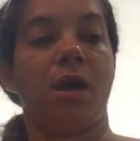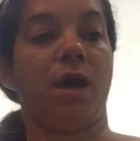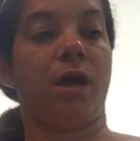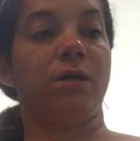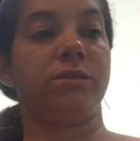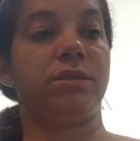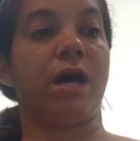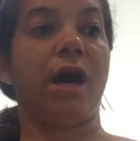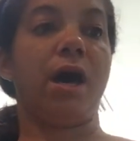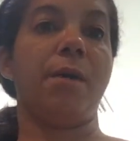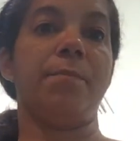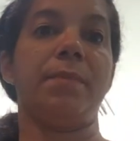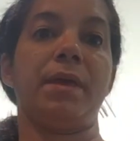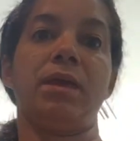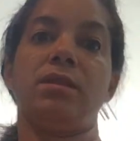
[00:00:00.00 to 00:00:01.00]
on
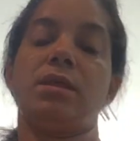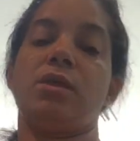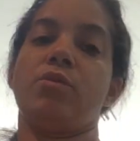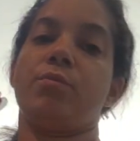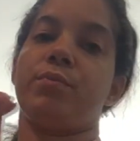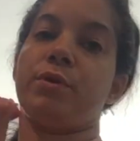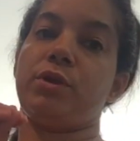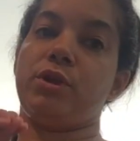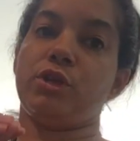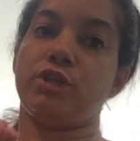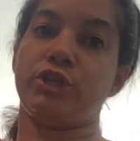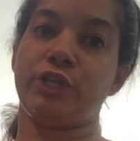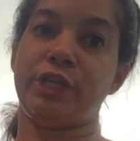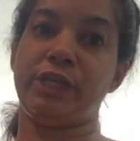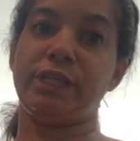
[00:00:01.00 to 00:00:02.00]
top, and then you put your
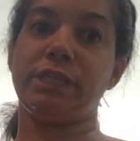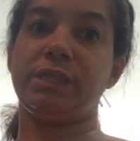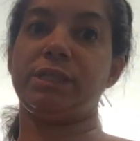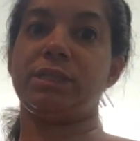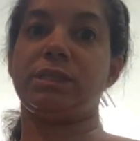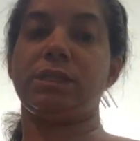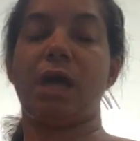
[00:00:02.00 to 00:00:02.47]
cheese.